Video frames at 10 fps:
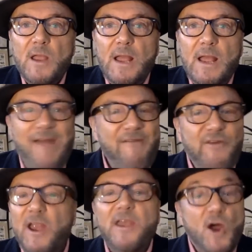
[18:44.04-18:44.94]
Heaven
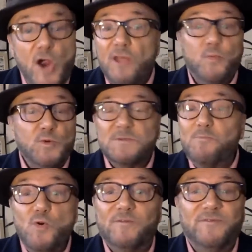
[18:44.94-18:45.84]
and earth was
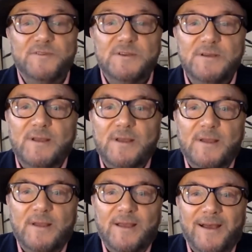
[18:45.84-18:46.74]
moved
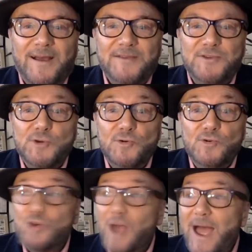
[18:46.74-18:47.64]
to
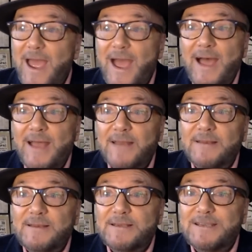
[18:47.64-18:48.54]
try
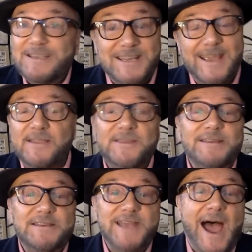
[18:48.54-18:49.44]
and stick
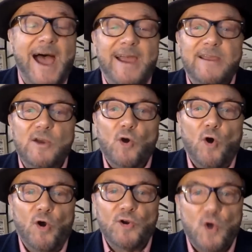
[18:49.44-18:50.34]
this tag
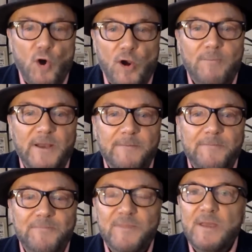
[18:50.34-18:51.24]
on Corbyn.
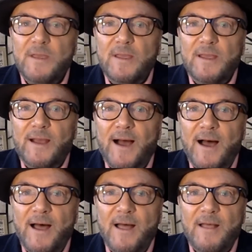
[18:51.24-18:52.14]

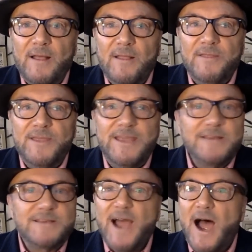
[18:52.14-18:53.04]
The
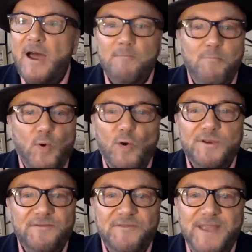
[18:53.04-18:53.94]
entire
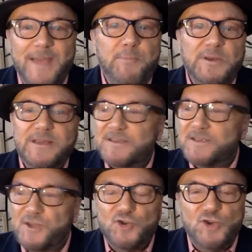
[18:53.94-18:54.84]
board of deputies,
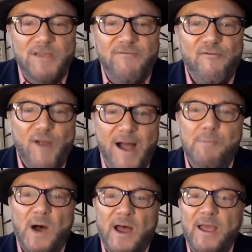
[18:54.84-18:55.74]
the chief
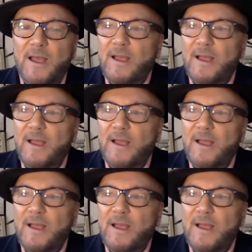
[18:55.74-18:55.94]
rabbi,